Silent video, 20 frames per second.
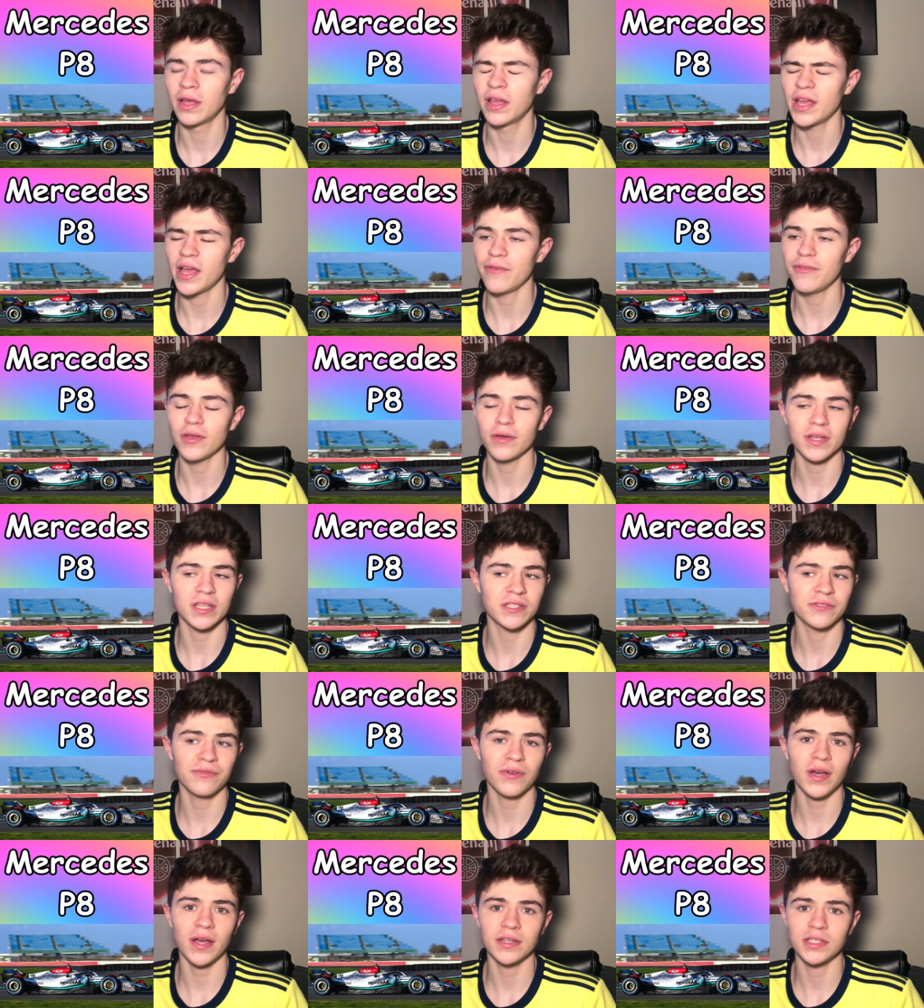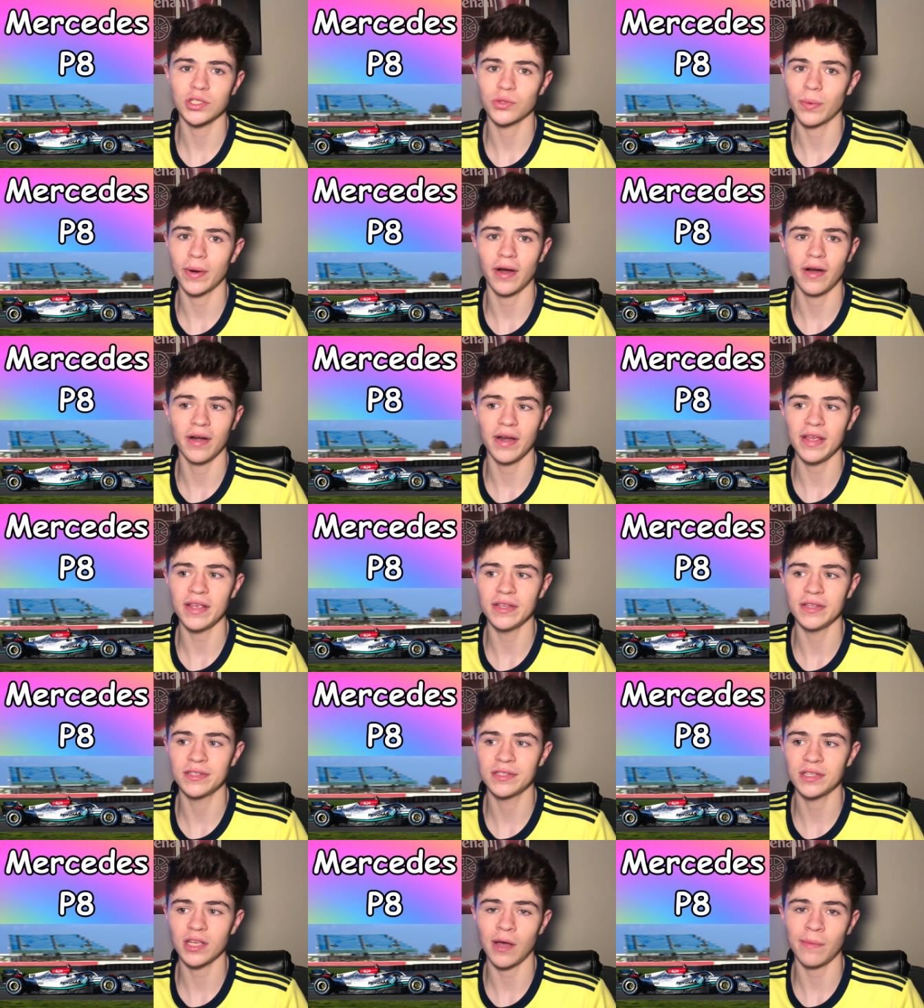I feel like it's fine just where it
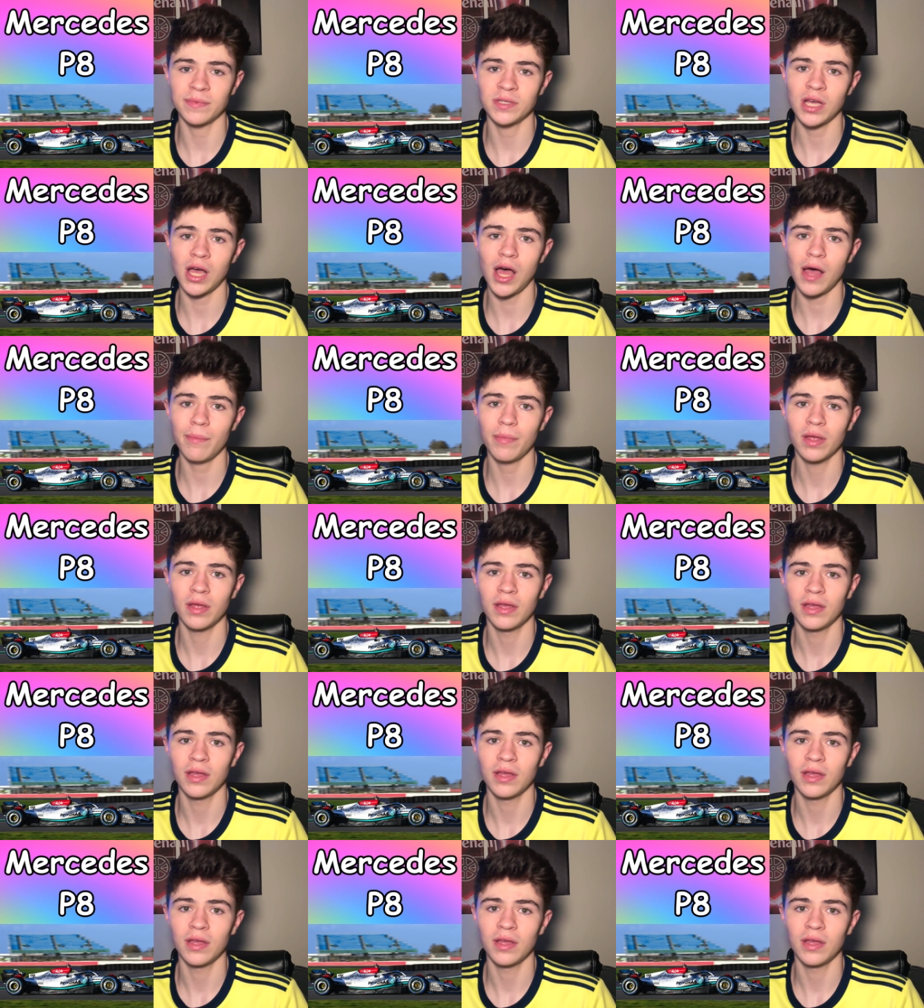is up top,